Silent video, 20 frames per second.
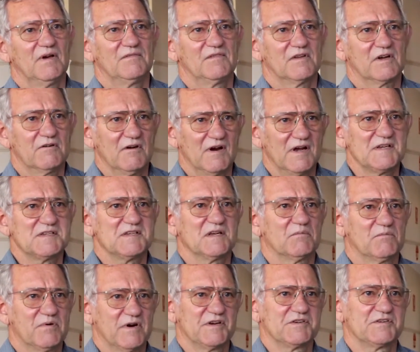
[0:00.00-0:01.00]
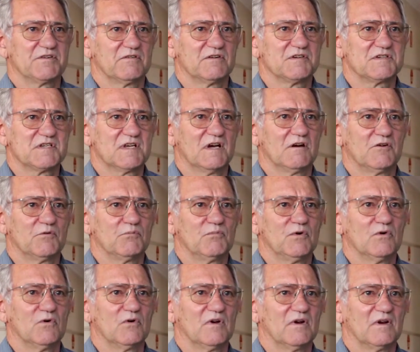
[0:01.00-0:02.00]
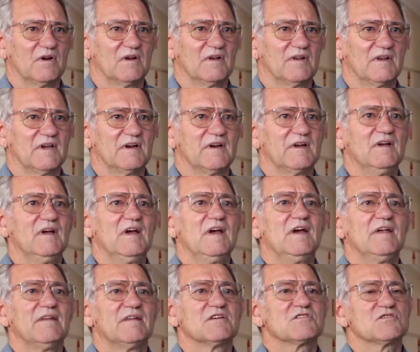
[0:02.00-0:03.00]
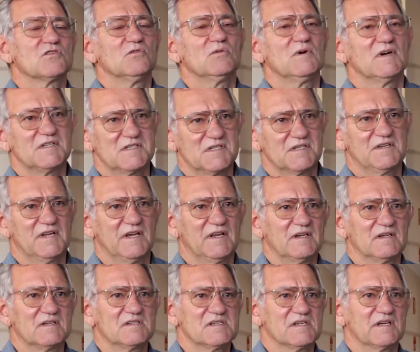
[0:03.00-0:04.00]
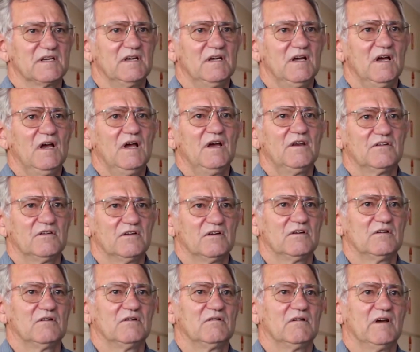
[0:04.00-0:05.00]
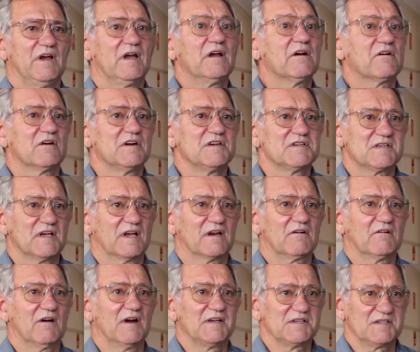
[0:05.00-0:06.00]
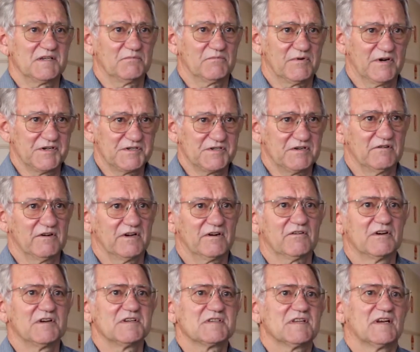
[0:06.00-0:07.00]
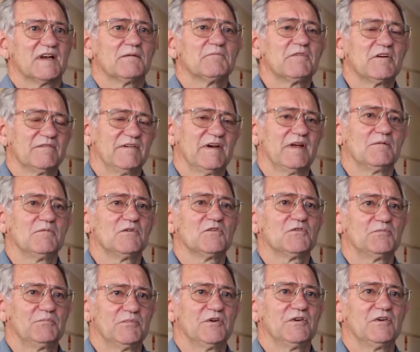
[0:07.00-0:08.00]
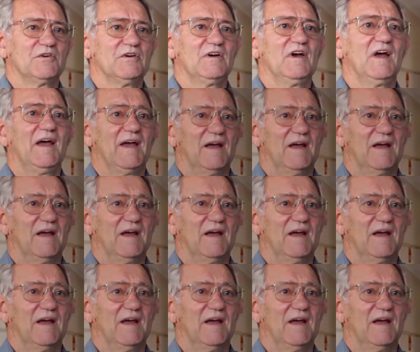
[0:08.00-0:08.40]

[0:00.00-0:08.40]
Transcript: the grazing pressure is so important. There's always a tendency to increase that grazing pressure, increase the number of animals per